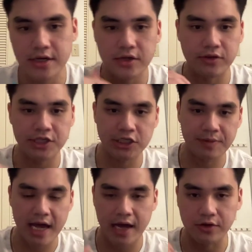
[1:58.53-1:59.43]
You were teaching me
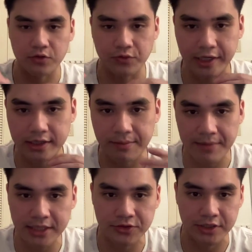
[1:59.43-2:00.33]
how to read the
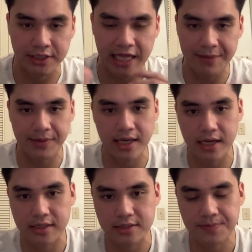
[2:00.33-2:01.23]
metrics, the
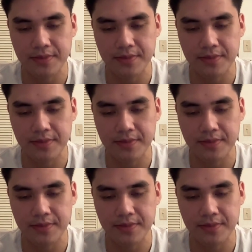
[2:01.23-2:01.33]
KPIs.